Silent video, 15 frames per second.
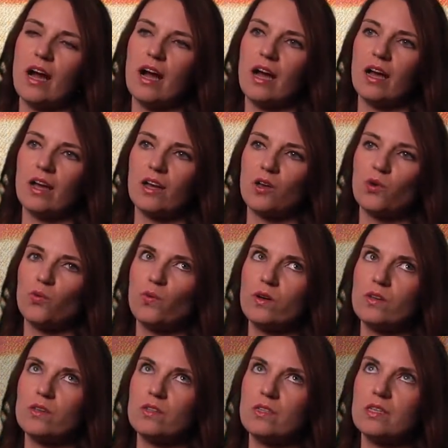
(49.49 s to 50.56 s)
I
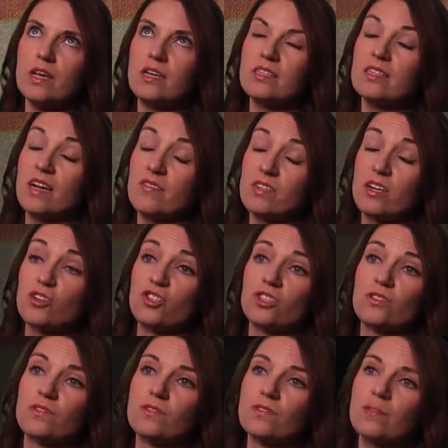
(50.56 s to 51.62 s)
was a staff
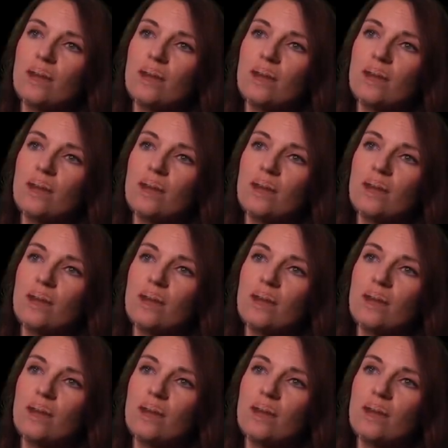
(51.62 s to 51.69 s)
sergeant.